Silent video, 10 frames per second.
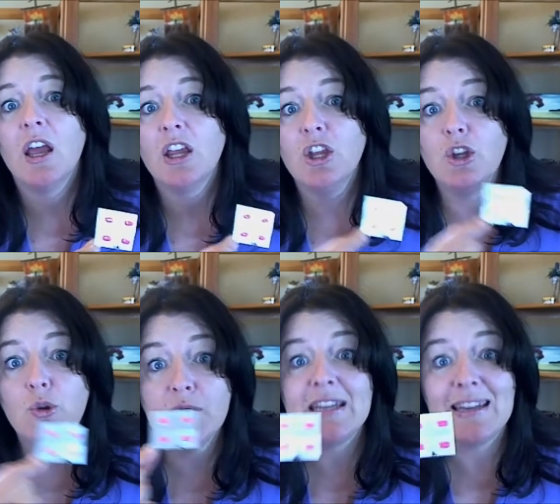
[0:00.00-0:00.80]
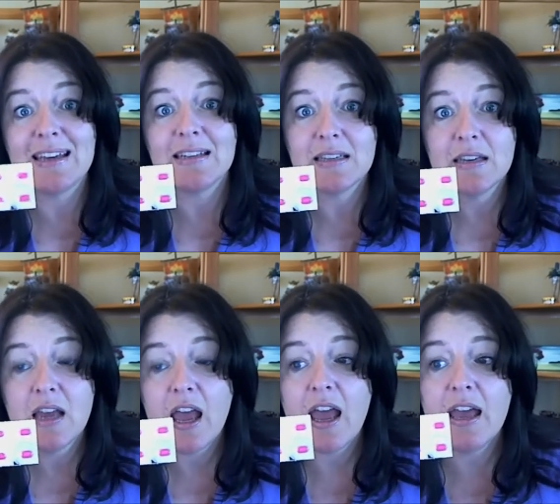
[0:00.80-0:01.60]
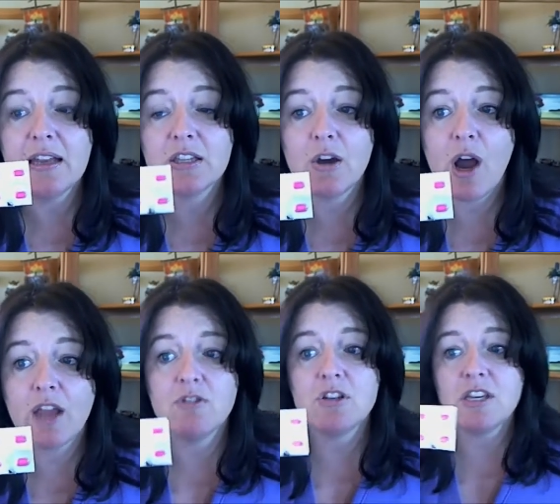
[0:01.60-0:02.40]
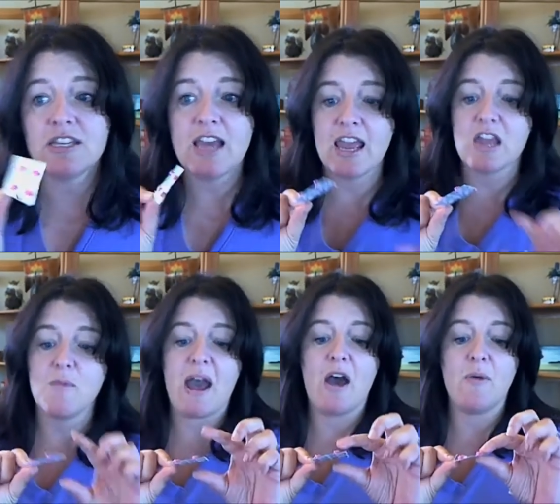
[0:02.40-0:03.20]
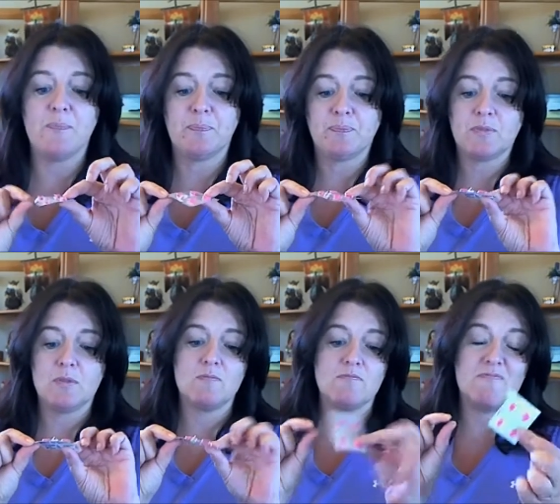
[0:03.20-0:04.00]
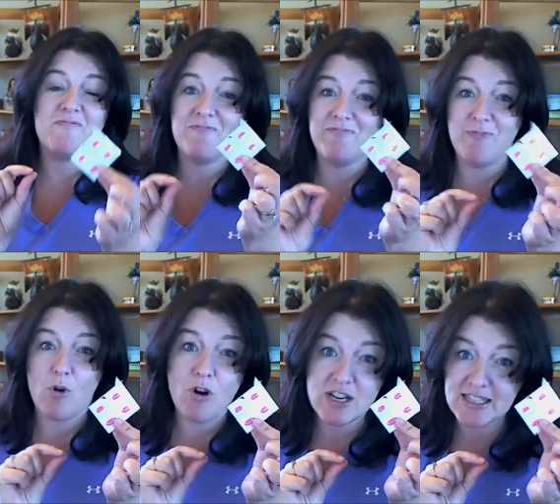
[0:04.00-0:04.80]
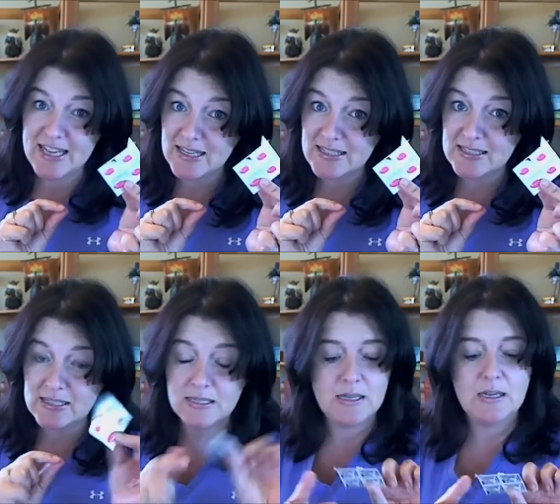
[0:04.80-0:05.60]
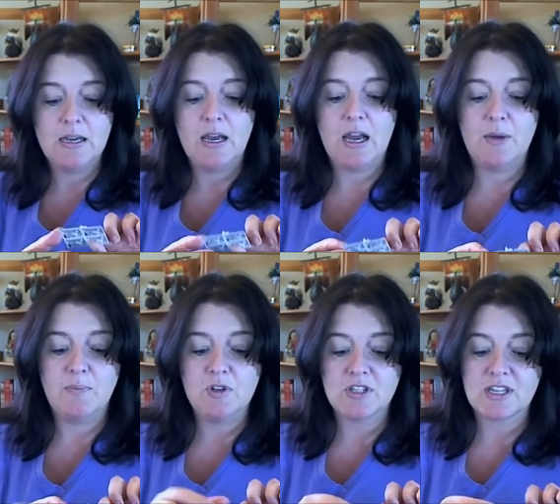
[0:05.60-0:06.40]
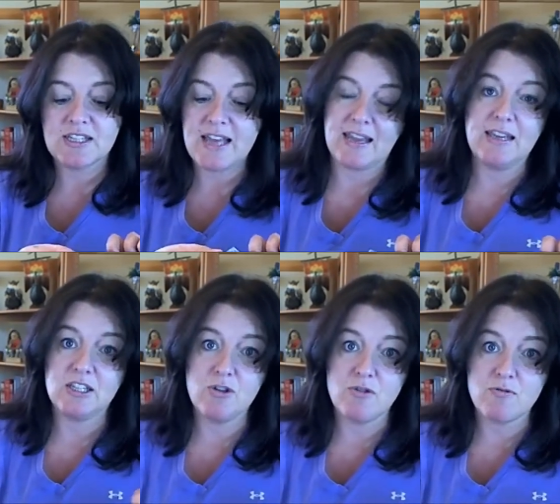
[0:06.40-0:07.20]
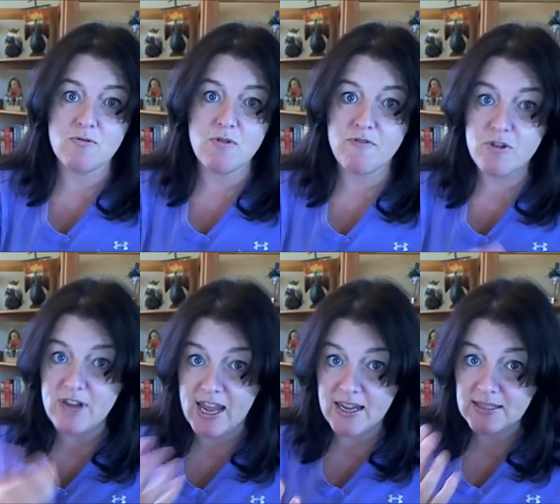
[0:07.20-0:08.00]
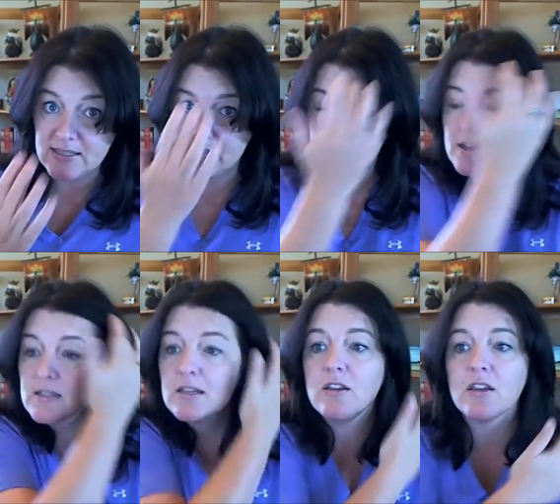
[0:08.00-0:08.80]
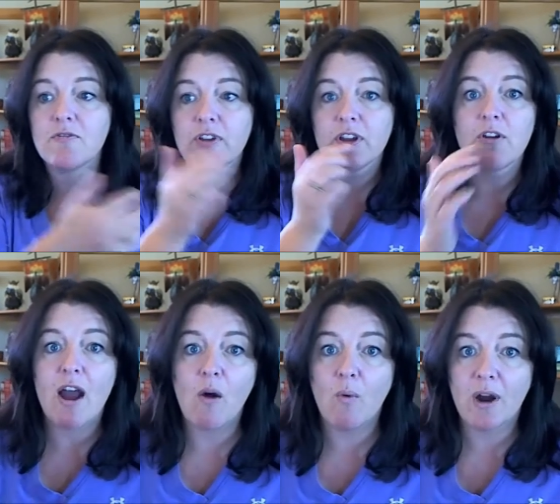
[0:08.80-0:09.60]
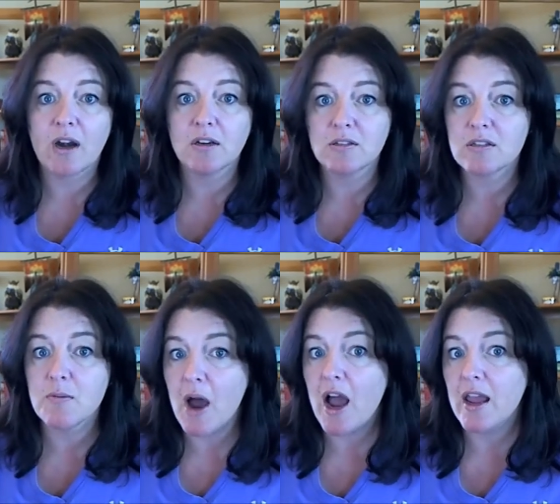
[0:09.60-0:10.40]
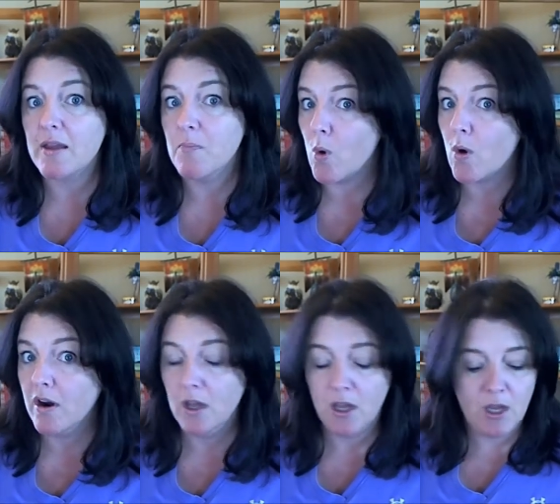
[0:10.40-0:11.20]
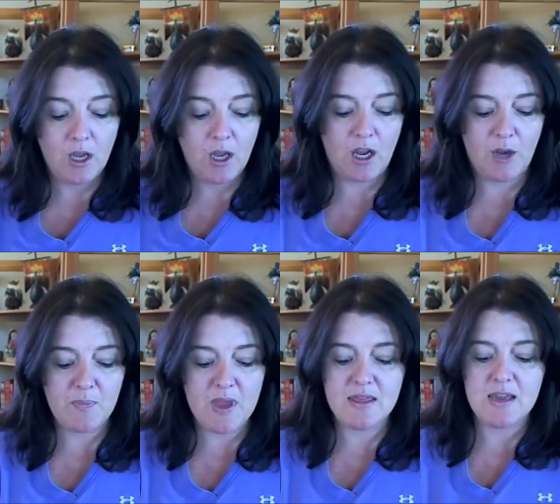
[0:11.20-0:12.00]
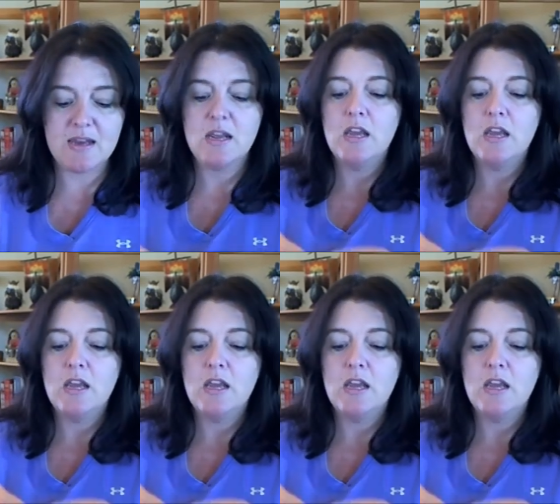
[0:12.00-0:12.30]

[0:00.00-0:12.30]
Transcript: you need it. And so I usually take about four to six, um, just because that gets you through a few days until you can figure out where to buy more. Um, and then,